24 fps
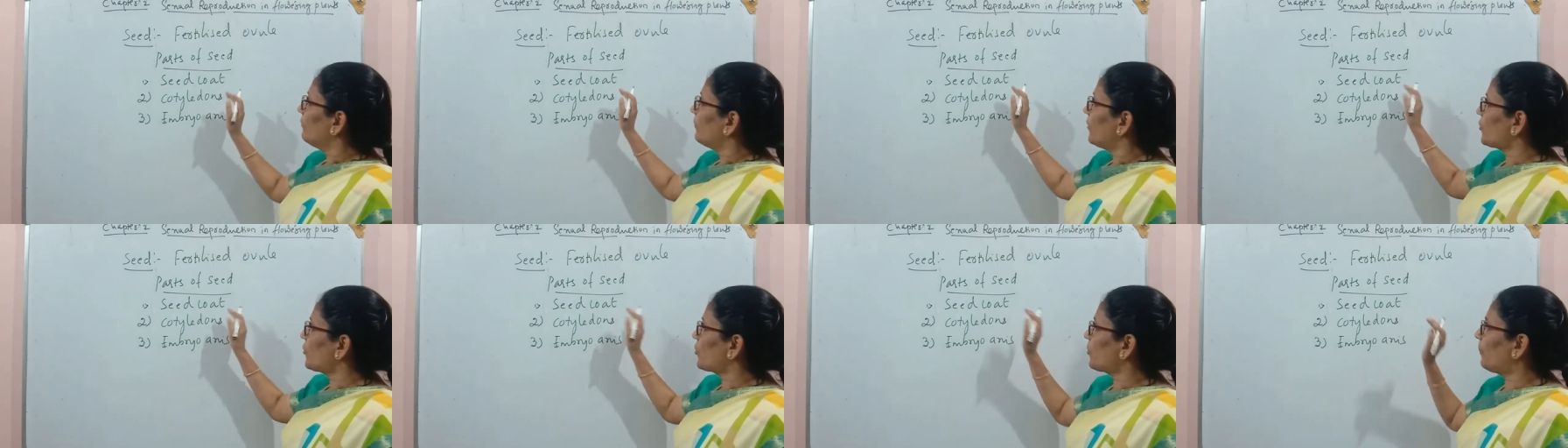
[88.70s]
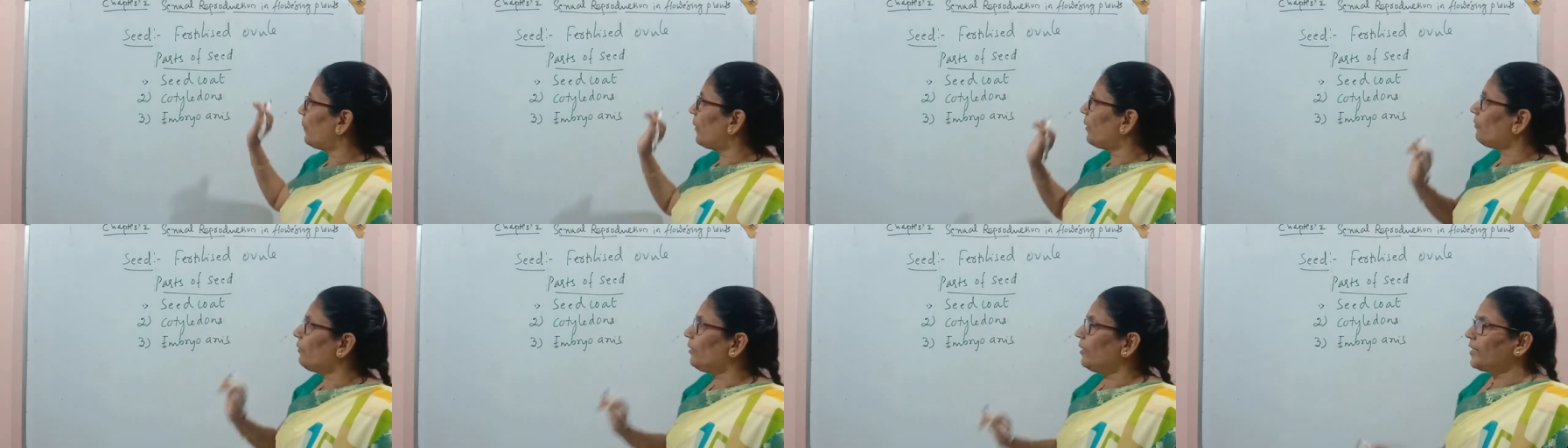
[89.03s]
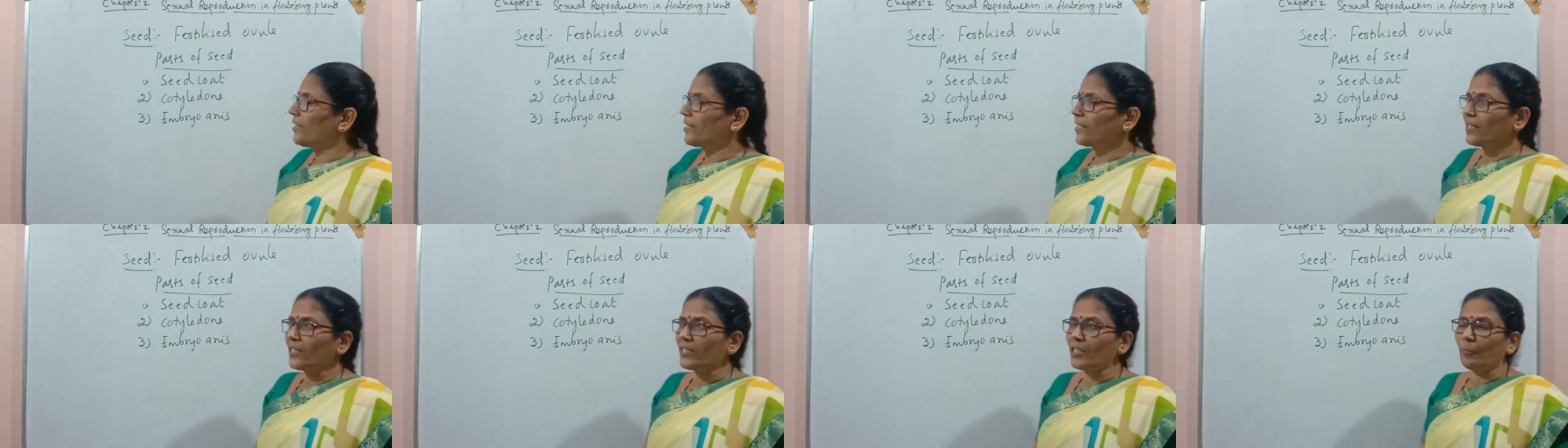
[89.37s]
First of all, we'll
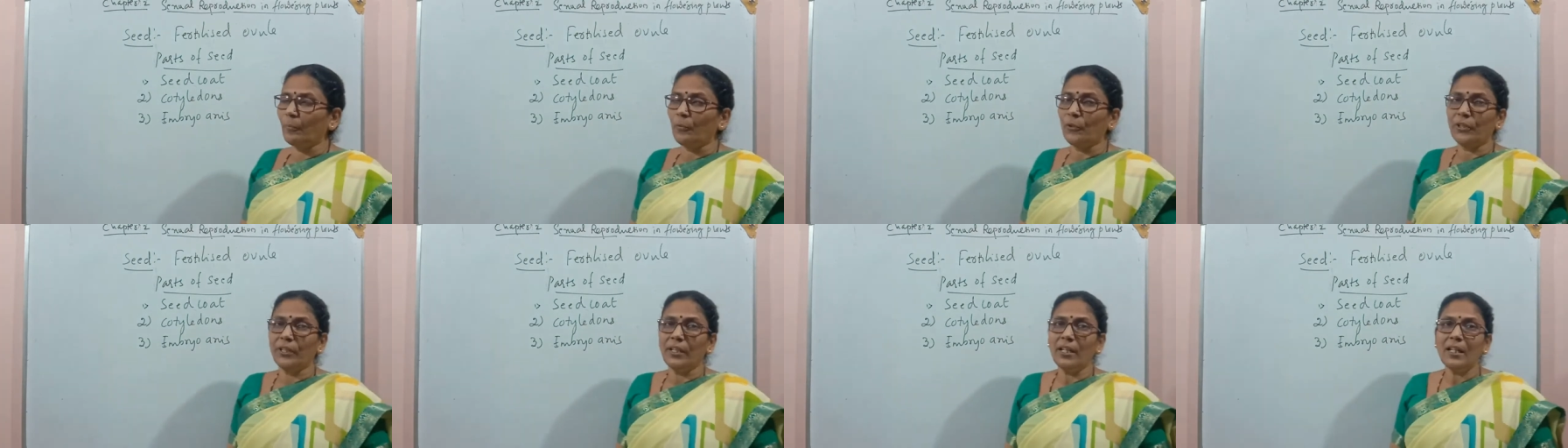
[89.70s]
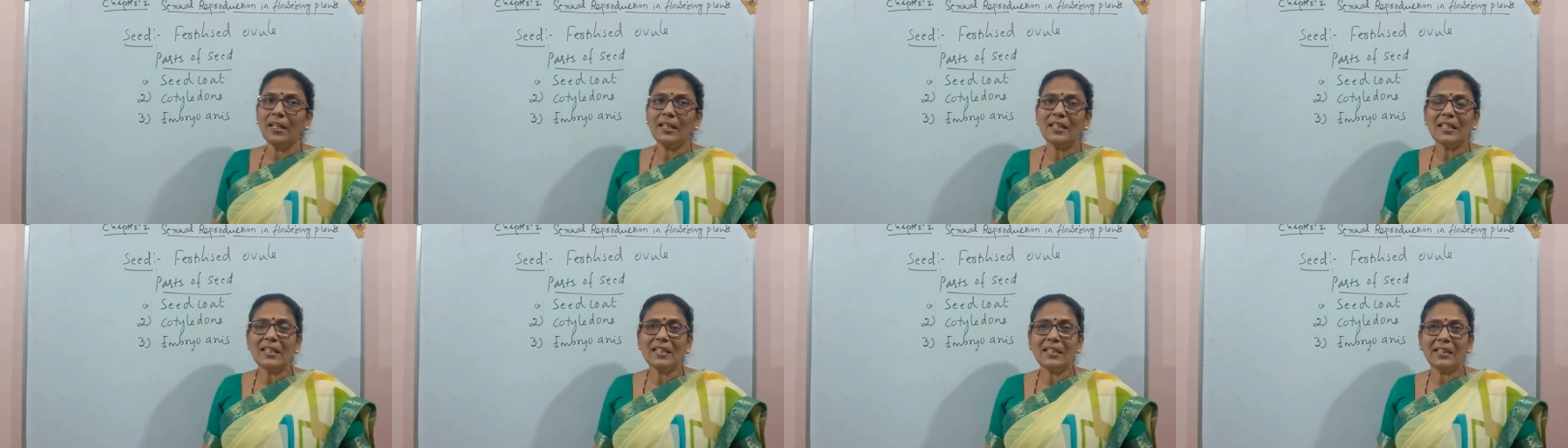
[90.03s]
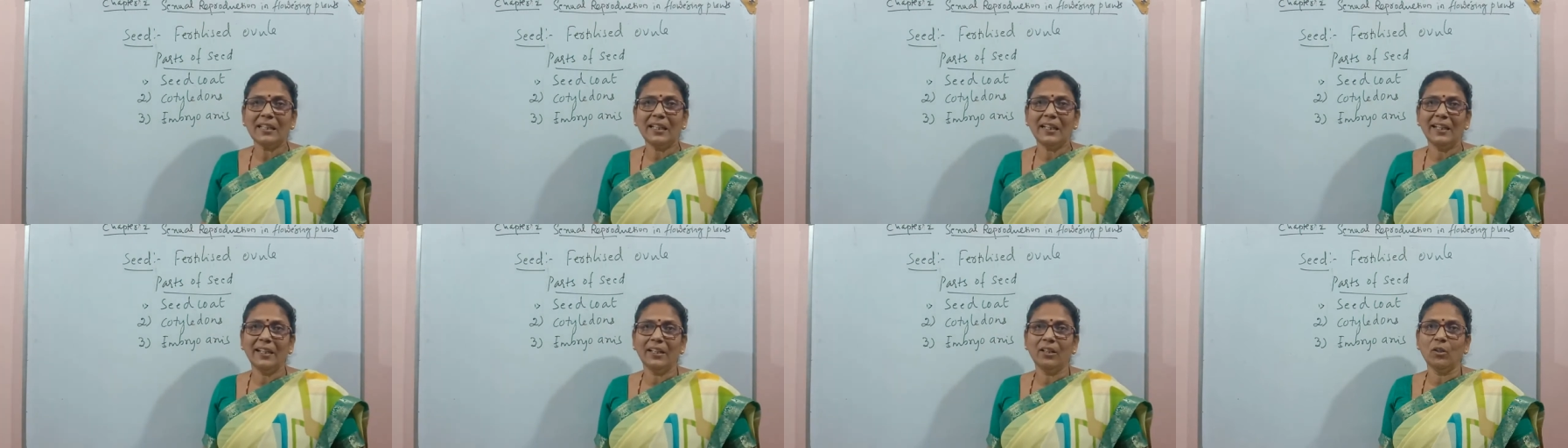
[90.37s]
discuss about the
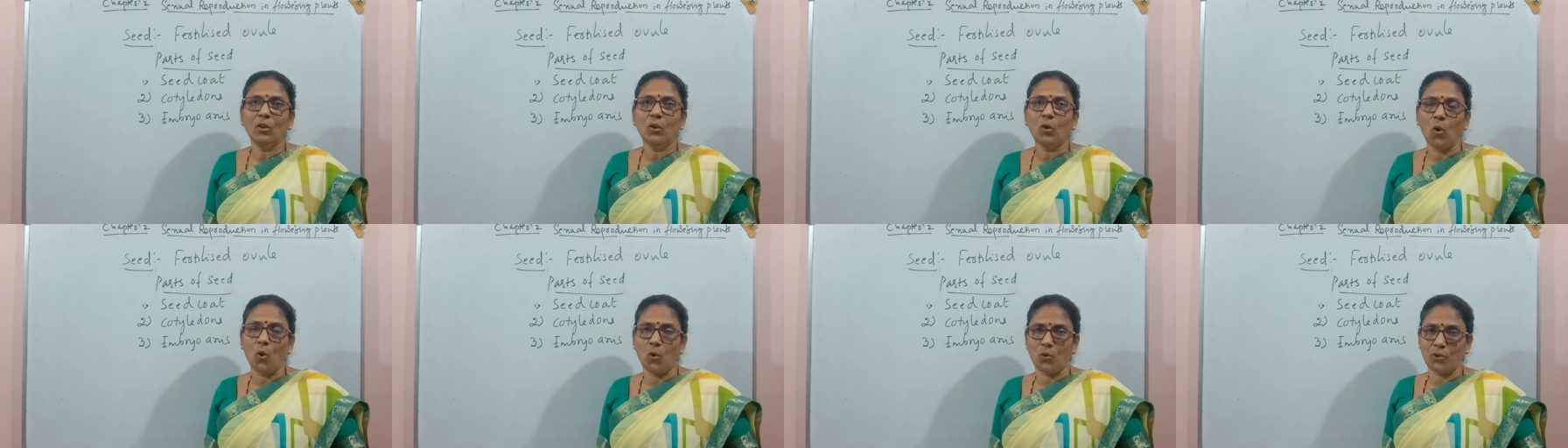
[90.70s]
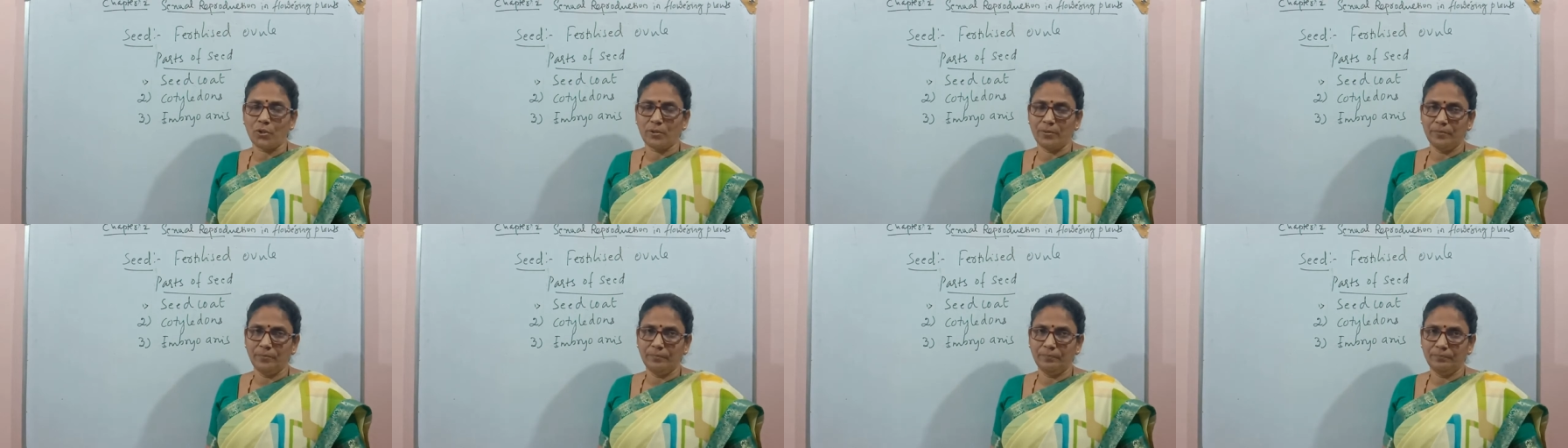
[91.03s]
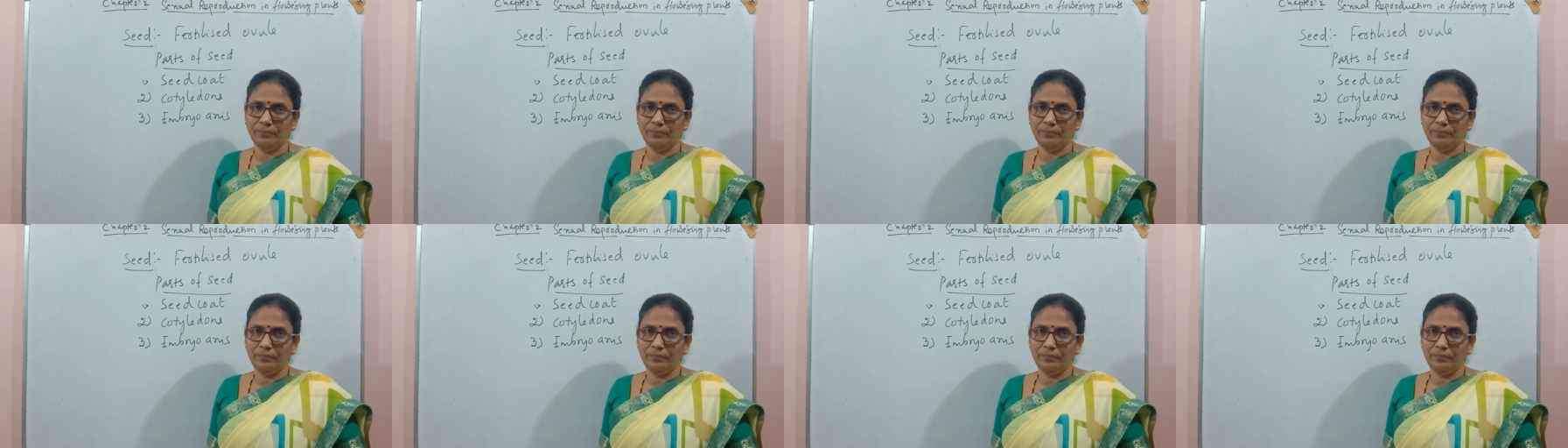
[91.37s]
seed coat.